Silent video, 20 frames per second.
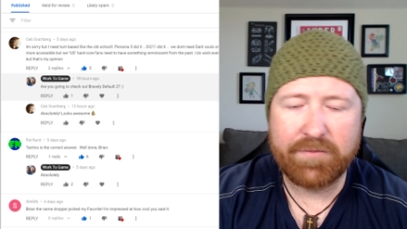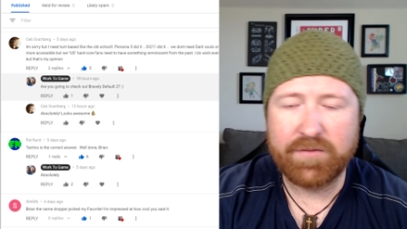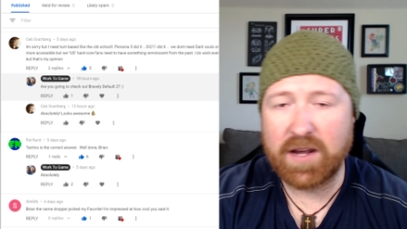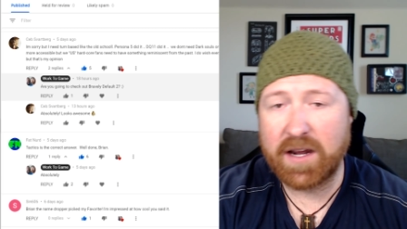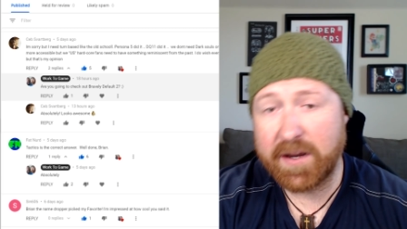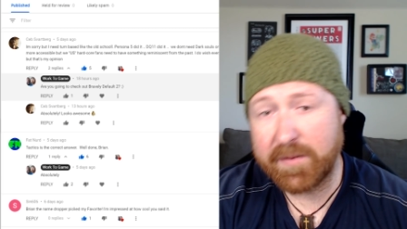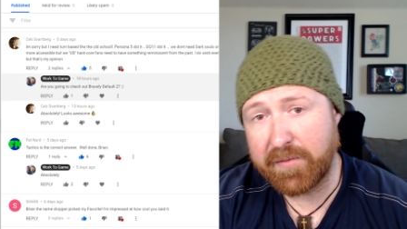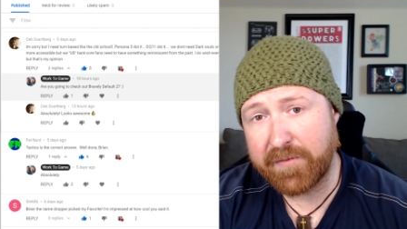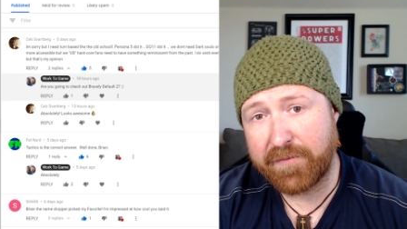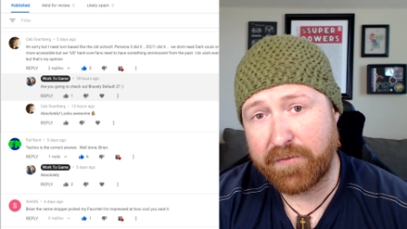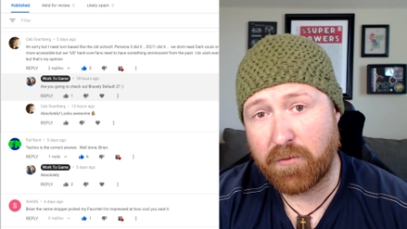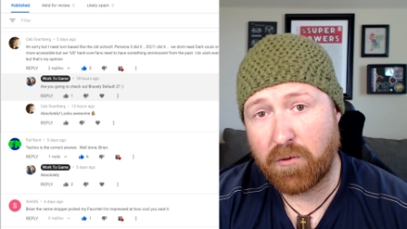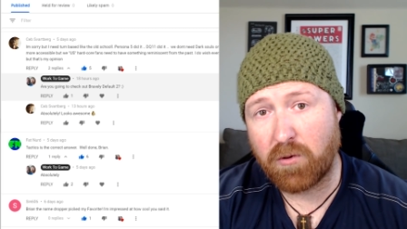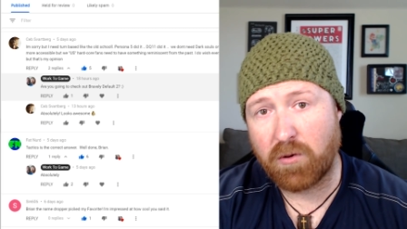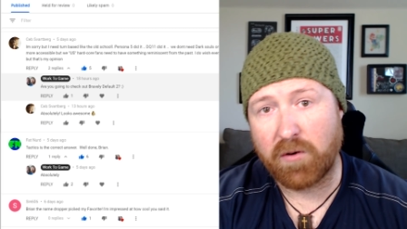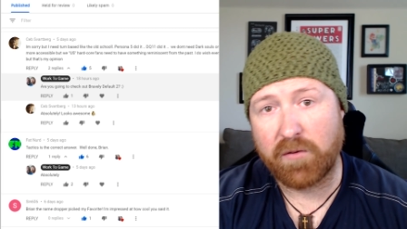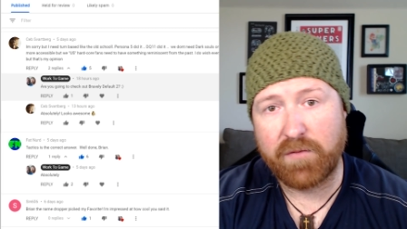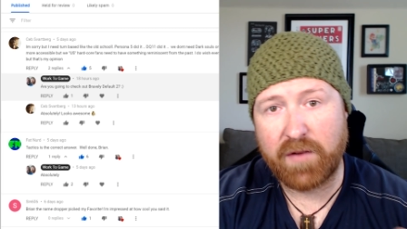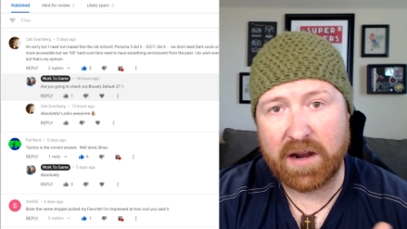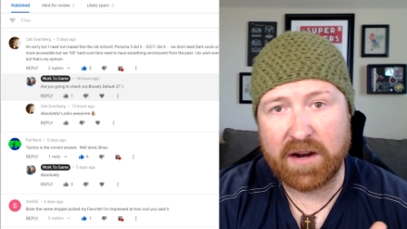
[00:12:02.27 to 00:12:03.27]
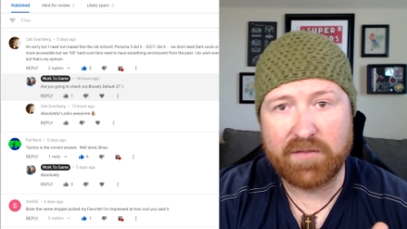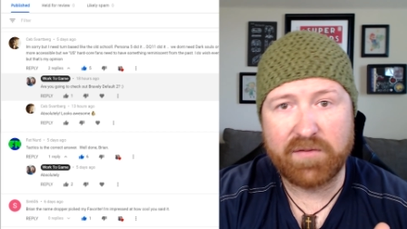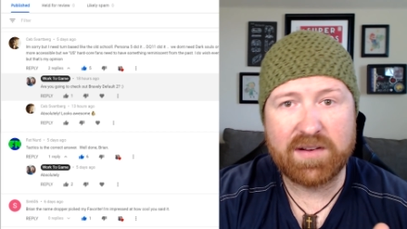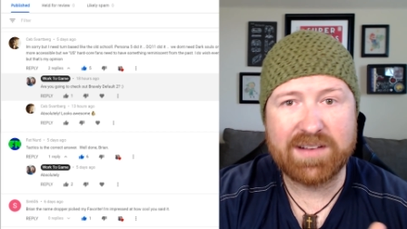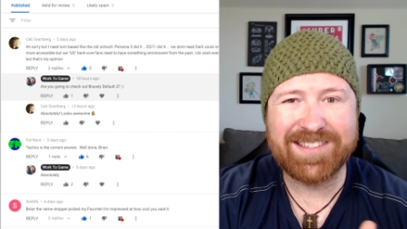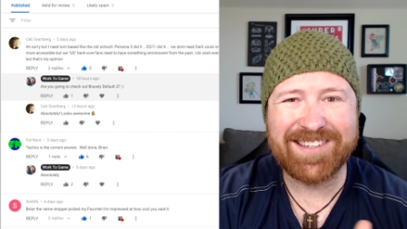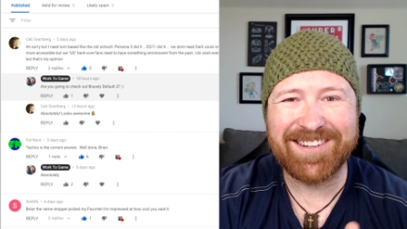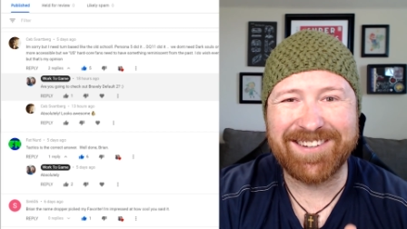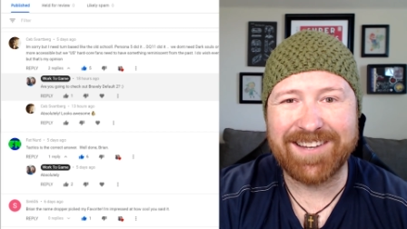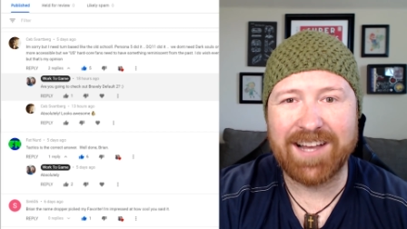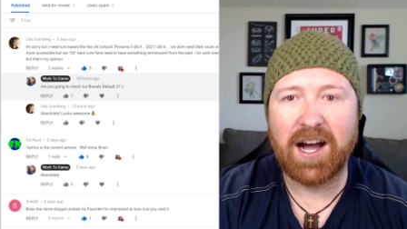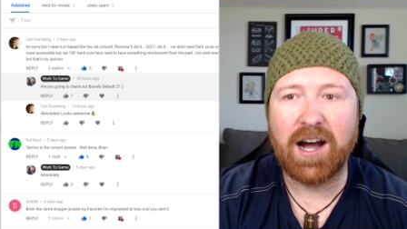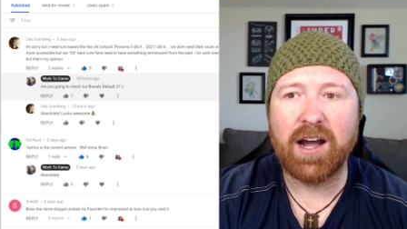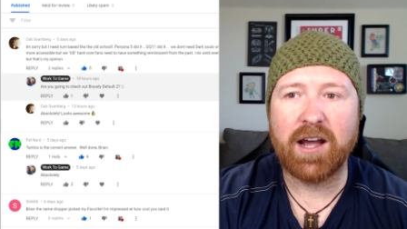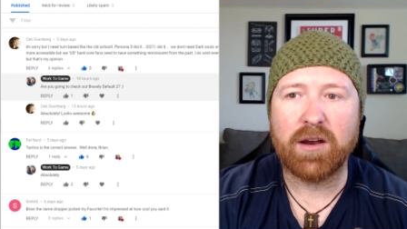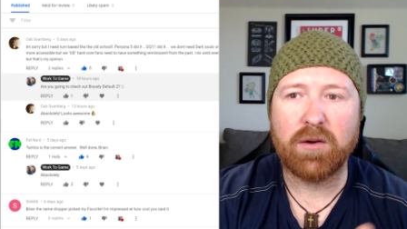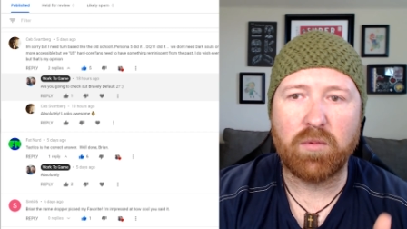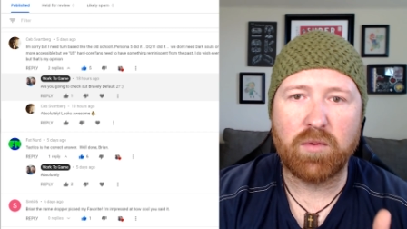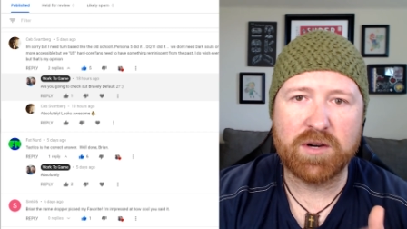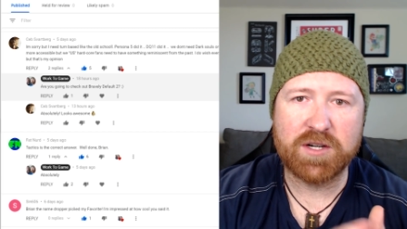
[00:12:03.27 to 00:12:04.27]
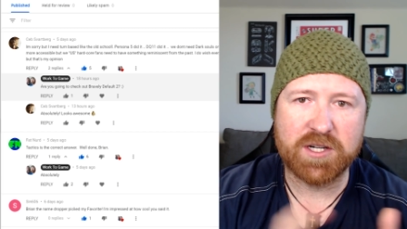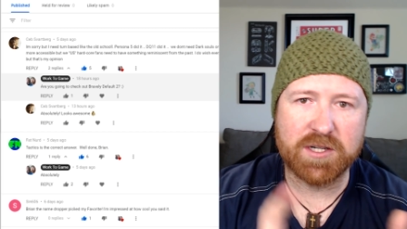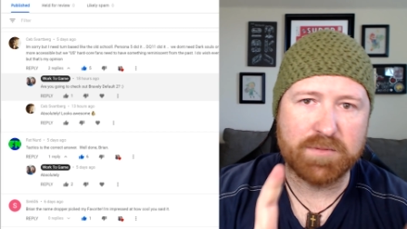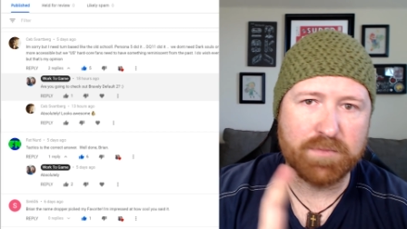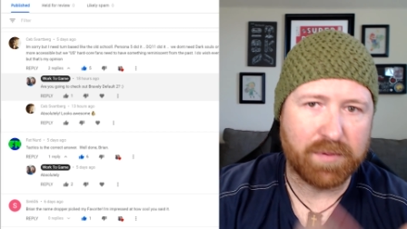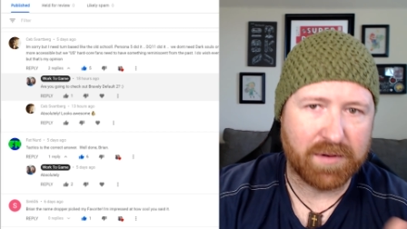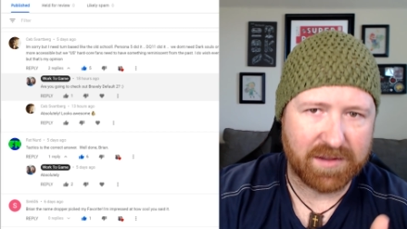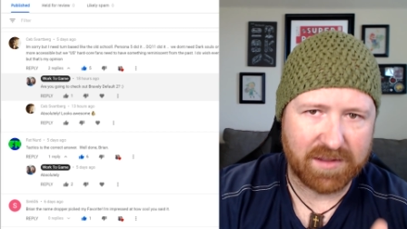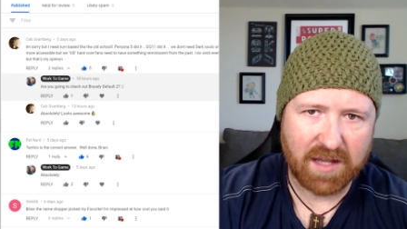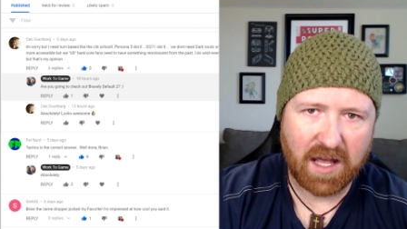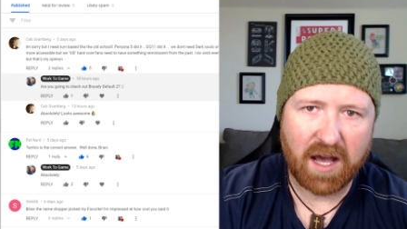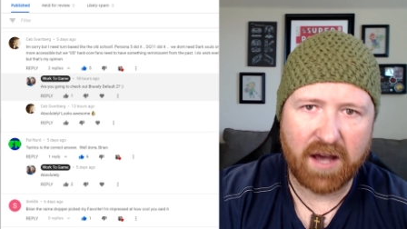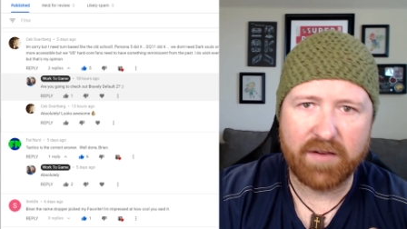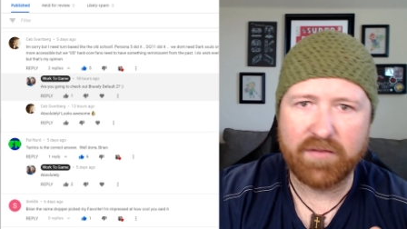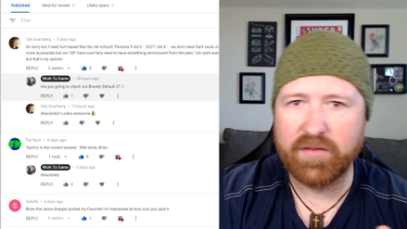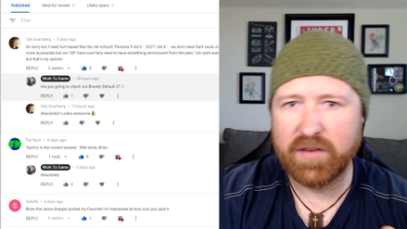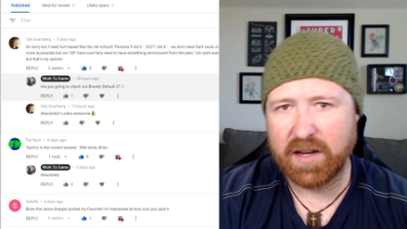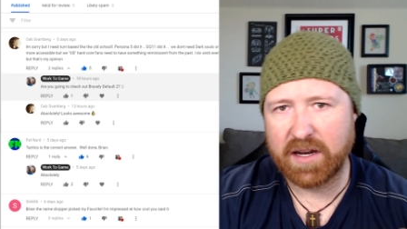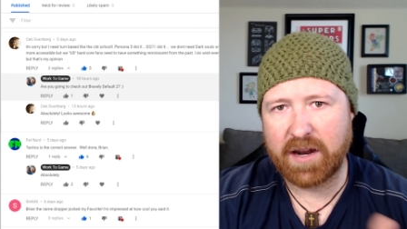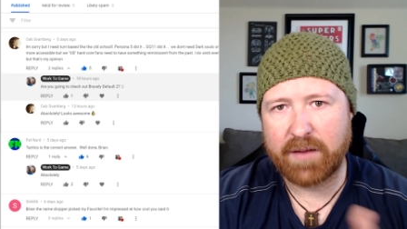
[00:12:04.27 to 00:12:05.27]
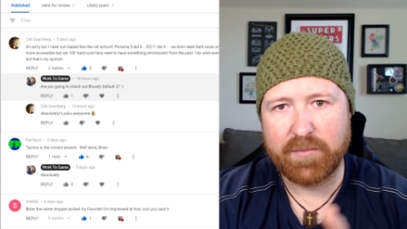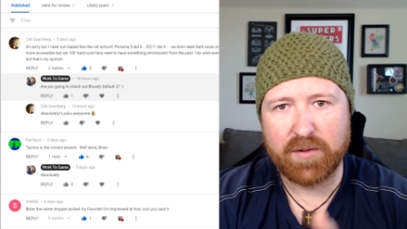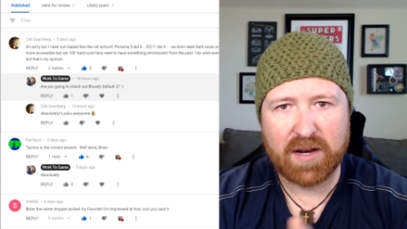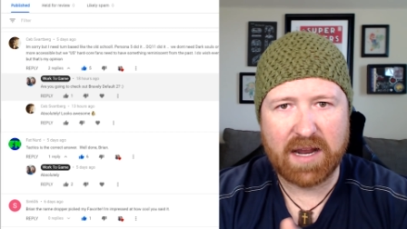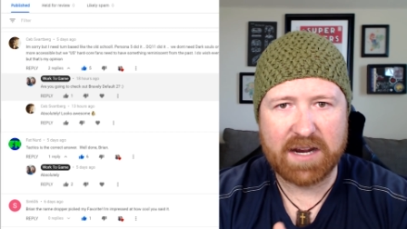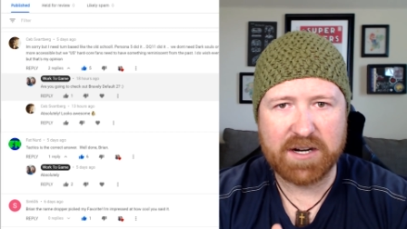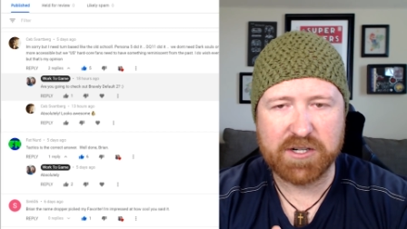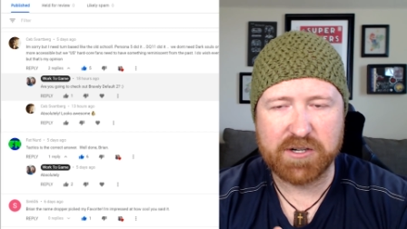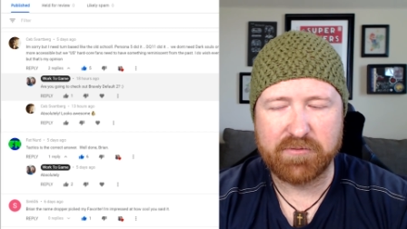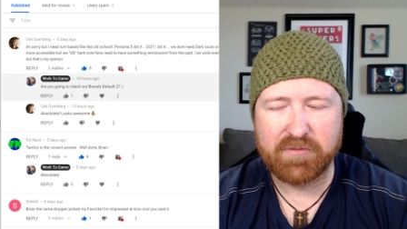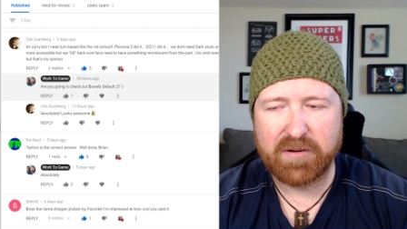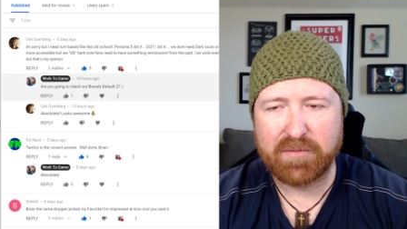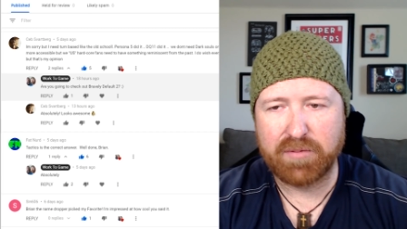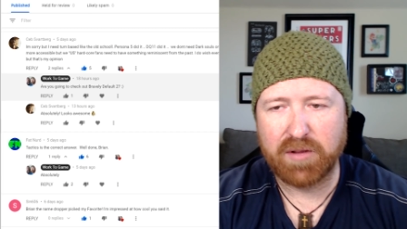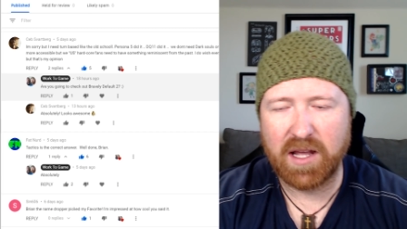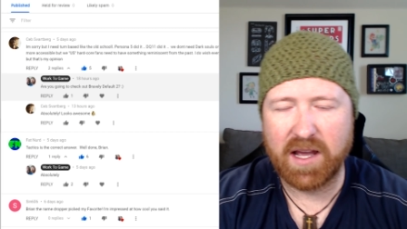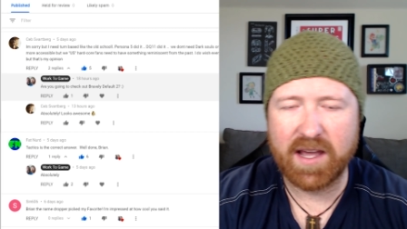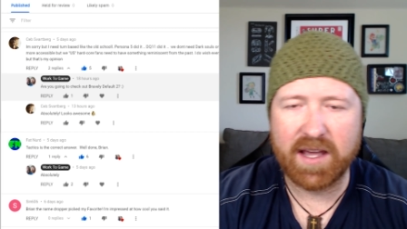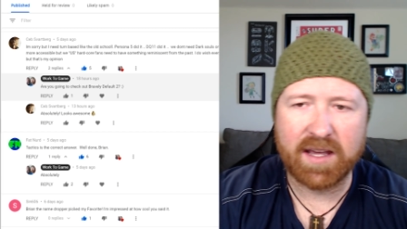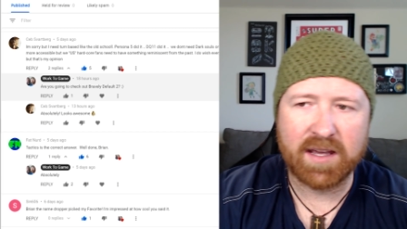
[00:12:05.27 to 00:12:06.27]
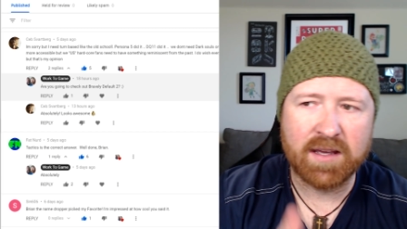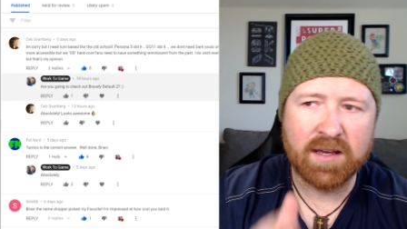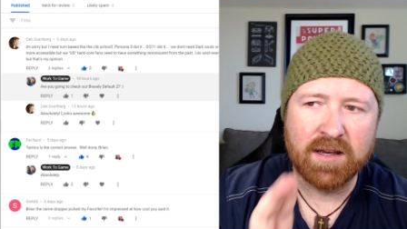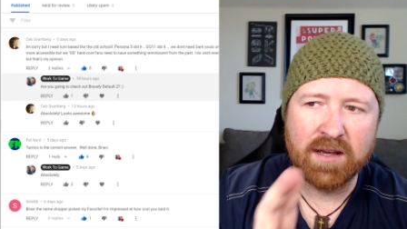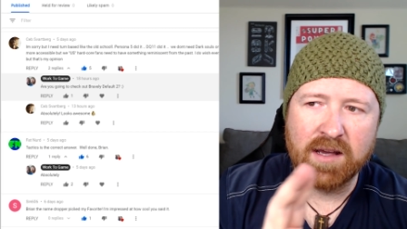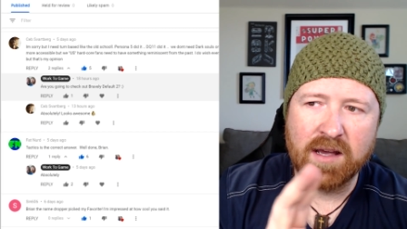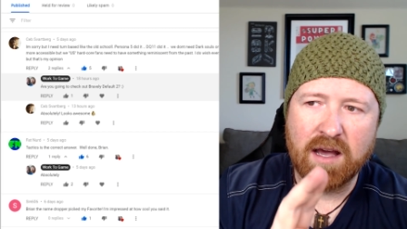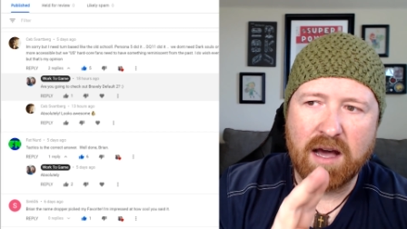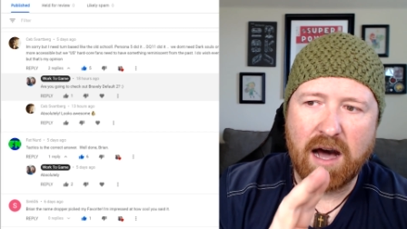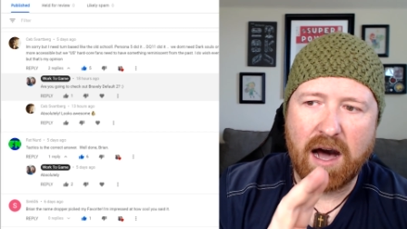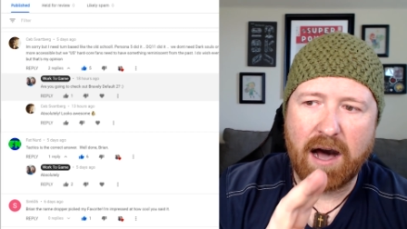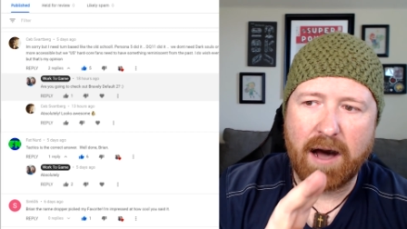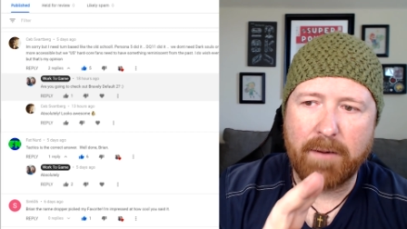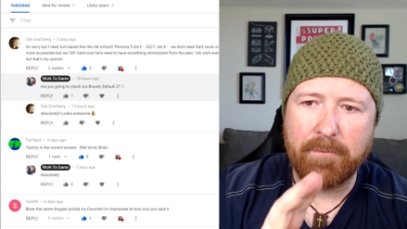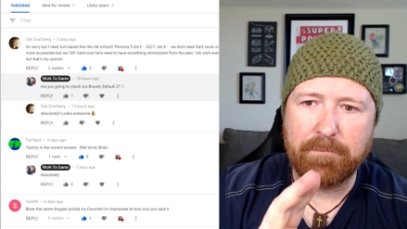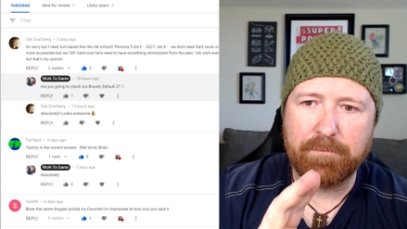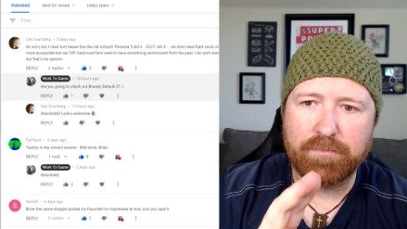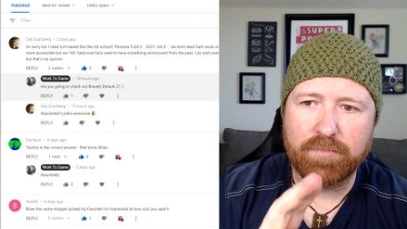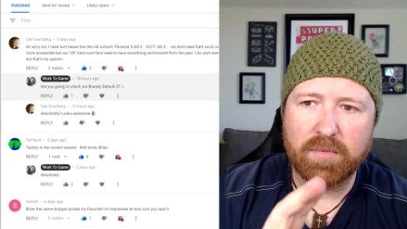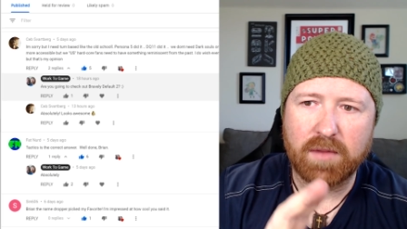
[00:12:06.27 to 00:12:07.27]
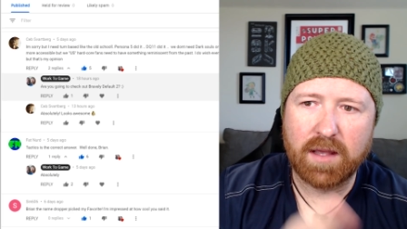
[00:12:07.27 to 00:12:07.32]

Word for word: done it before final fantasy 9 which is beloved and i've been actually replaying um,